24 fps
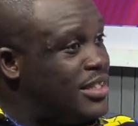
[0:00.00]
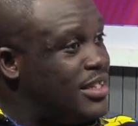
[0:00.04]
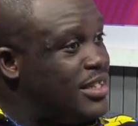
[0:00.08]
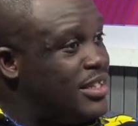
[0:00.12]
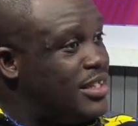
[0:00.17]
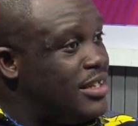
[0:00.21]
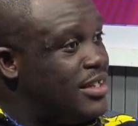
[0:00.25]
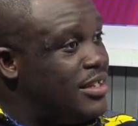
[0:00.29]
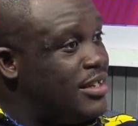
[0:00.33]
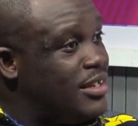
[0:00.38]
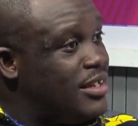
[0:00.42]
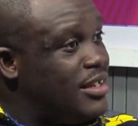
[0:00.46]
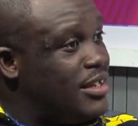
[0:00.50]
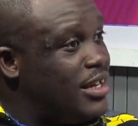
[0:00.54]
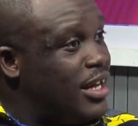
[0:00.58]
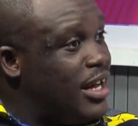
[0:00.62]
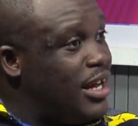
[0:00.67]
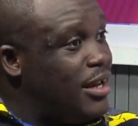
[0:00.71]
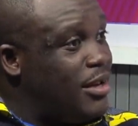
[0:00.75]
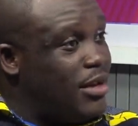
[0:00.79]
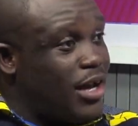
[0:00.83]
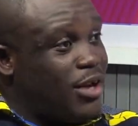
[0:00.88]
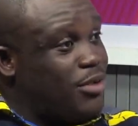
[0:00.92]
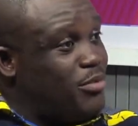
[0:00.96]
You know, you
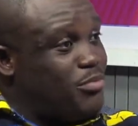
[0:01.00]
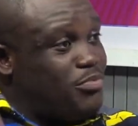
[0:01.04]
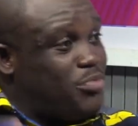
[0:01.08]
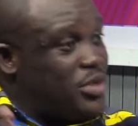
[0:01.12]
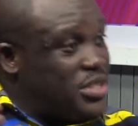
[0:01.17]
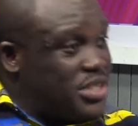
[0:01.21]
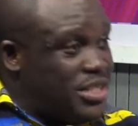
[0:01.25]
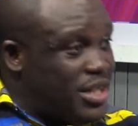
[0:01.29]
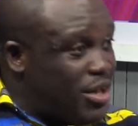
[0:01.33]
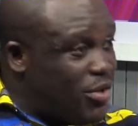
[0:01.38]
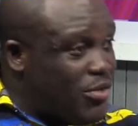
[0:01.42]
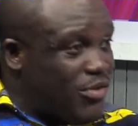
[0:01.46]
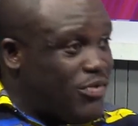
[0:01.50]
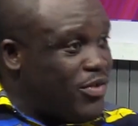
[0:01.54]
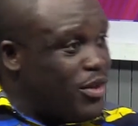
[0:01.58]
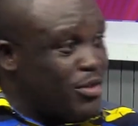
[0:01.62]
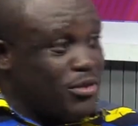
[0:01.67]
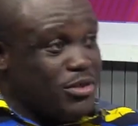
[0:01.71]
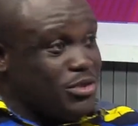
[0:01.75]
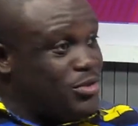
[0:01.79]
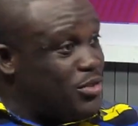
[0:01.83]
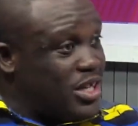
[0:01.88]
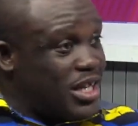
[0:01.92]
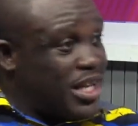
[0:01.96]
uh, know, uh, President
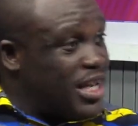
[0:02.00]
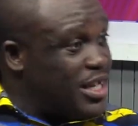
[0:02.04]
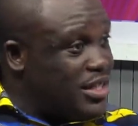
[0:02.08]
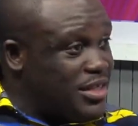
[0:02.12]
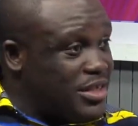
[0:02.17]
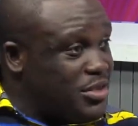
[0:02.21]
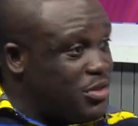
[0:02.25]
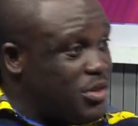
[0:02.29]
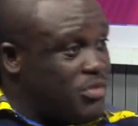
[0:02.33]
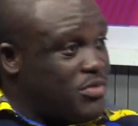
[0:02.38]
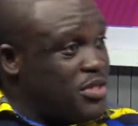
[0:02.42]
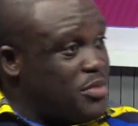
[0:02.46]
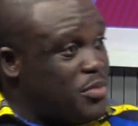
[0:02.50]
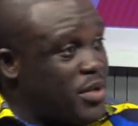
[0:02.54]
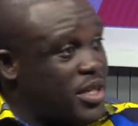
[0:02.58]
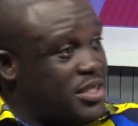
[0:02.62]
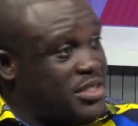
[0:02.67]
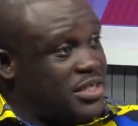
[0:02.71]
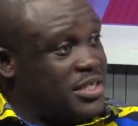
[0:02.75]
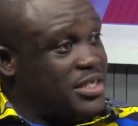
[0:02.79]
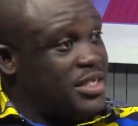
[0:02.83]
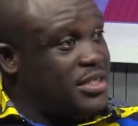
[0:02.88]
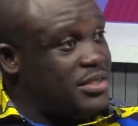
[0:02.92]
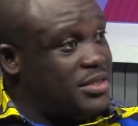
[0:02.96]
Akufo-Addo is not a candidate of his
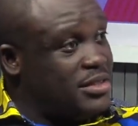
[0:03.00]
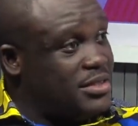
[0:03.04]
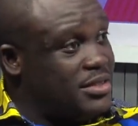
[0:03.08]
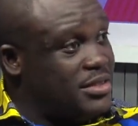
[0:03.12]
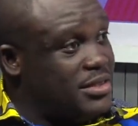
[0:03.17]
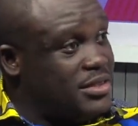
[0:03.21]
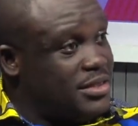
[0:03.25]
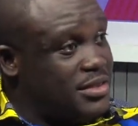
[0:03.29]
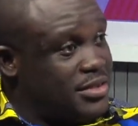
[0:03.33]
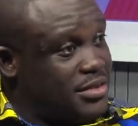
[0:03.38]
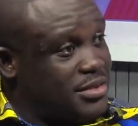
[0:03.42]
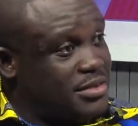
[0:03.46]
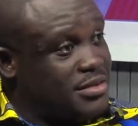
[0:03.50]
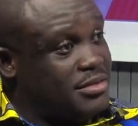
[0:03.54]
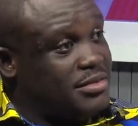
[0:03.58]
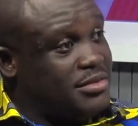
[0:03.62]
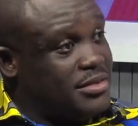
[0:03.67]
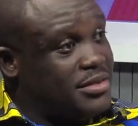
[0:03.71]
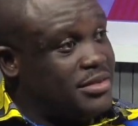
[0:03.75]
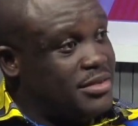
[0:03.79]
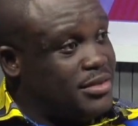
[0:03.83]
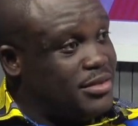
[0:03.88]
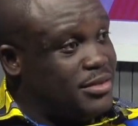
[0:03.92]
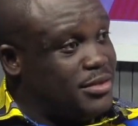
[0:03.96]
party yet. Yet,
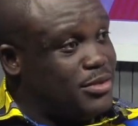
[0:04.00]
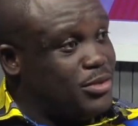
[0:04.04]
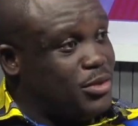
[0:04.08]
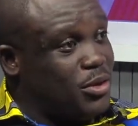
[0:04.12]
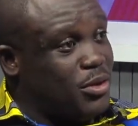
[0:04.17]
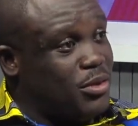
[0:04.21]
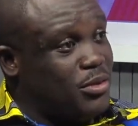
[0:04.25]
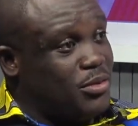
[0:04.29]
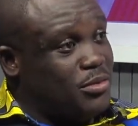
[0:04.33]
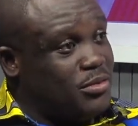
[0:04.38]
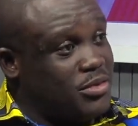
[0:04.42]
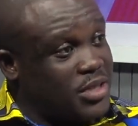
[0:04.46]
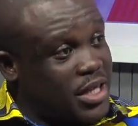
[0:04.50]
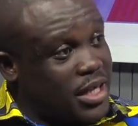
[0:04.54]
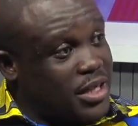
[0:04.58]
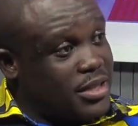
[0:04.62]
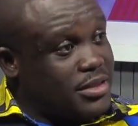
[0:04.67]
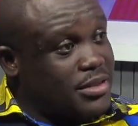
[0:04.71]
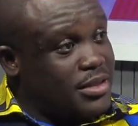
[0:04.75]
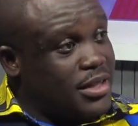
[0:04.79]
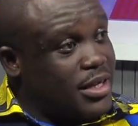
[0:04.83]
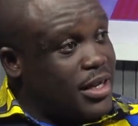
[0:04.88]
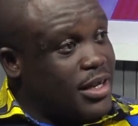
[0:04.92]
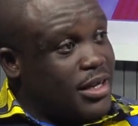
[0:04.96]
that's so, a fair, yes.
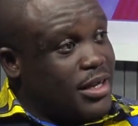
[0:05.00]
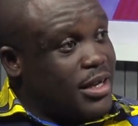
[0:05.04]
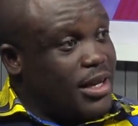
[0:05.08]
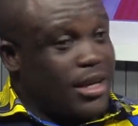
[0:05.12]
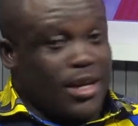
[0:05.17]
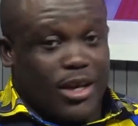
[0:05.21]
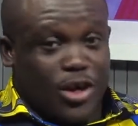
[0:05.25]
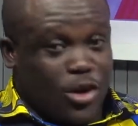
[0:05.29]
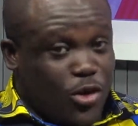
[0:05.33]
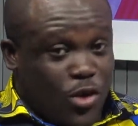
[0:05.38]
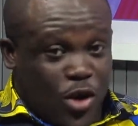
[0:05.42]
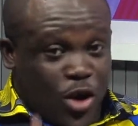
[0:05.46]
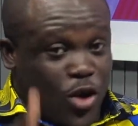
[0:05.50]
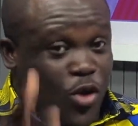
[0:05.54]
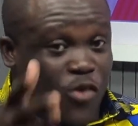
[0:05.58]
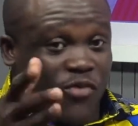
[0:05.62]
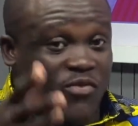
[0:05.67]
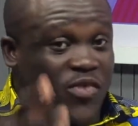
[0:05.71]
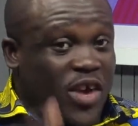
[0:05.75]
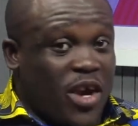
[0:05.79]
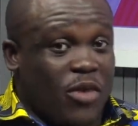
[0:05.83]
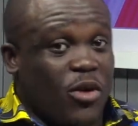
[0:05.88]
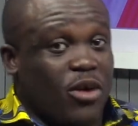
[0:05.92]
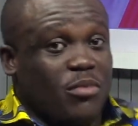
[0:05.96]
that's, a, that's a fair he, point. He could
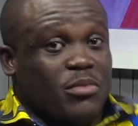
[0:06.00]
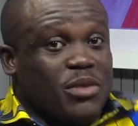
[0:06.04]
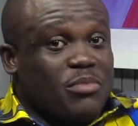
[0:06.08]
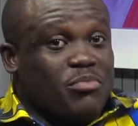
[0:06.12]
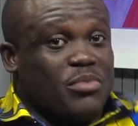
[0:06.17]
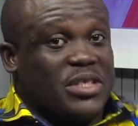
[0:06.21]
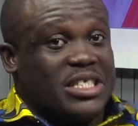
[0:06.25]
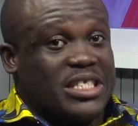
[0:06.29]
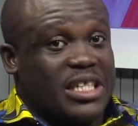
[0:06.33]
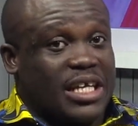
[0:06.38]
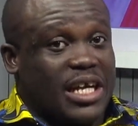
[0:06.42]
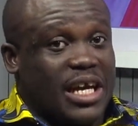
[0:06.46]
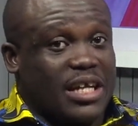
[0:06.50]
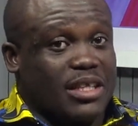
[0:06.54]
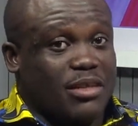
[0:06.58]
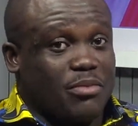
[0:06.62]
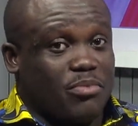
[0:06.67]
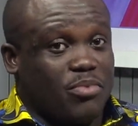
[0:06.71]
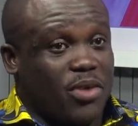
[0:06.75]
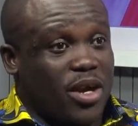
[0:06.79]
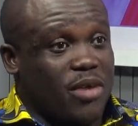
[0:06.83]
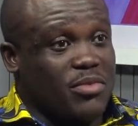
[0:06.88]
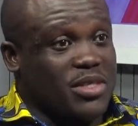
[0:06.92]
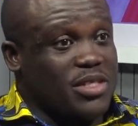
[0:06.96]
very well be beating at the
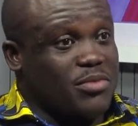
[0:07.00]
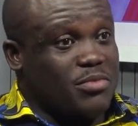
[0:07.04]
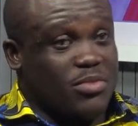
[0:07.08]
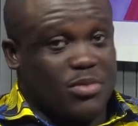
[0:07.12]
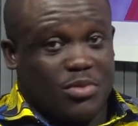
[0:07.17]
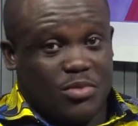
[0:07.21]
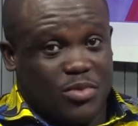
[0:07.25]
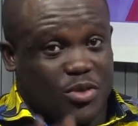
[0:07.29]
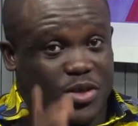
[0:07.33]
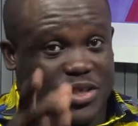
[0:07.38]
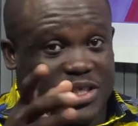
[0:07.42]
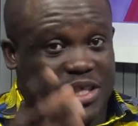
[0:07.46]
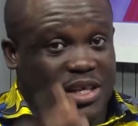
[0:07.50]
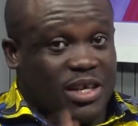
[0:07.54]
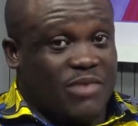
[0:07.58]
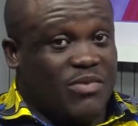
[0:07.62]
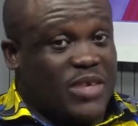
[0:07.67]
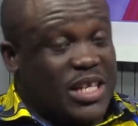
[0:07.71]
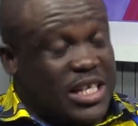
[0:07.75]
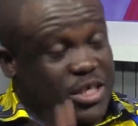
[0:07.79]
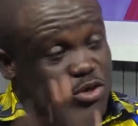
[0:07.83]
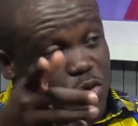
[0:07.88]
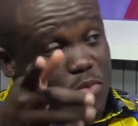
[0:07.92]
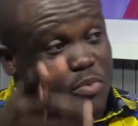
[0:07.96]
primaries because
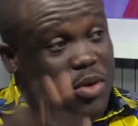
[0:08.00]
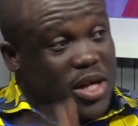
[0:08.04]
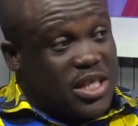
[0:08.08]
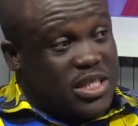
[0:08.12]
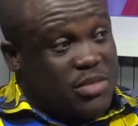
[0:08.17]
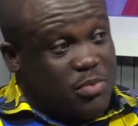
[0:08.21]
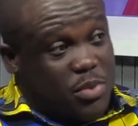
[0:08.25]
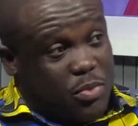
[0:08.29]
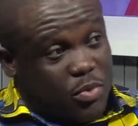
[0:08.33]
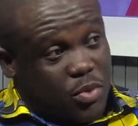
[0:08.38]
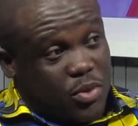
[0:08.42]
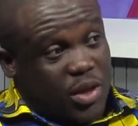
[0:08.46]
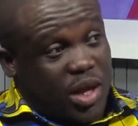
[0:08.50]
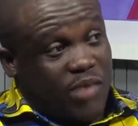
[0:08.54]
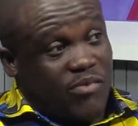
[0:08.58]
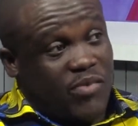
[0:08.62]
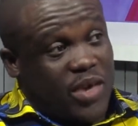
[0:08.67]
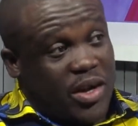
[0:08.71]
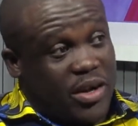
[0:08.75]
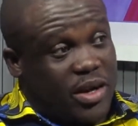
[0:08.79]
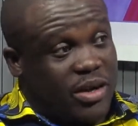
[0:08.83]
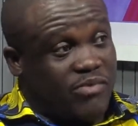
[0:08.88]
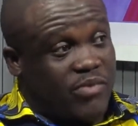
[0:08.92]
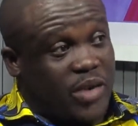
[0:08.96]
even his own party people are
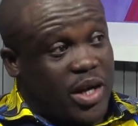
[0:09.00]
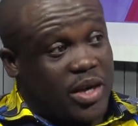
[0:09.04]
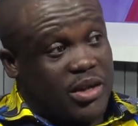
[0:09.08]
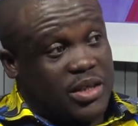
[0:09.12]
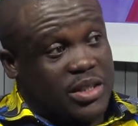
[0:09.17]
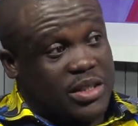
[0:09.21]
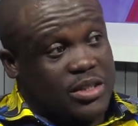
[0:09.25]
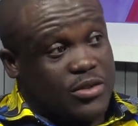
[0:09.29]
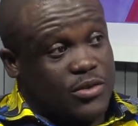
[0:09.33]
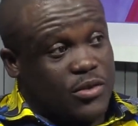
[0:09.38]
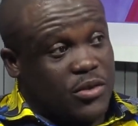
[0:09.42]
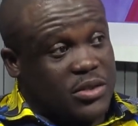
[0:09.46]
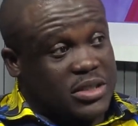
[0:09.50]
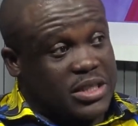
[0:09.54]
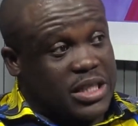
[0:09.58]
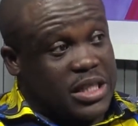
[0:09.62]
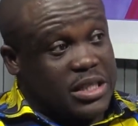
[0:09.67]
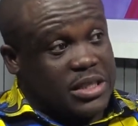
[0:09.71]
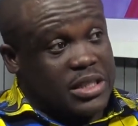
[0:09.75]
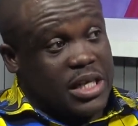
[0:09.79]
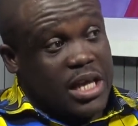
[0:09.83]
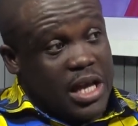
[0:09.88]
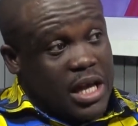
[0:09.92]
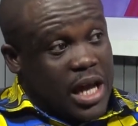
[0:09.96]
very, very
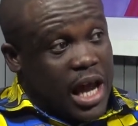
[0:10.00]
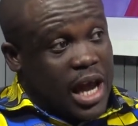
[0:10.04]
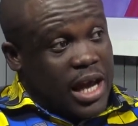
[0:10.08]
discontent.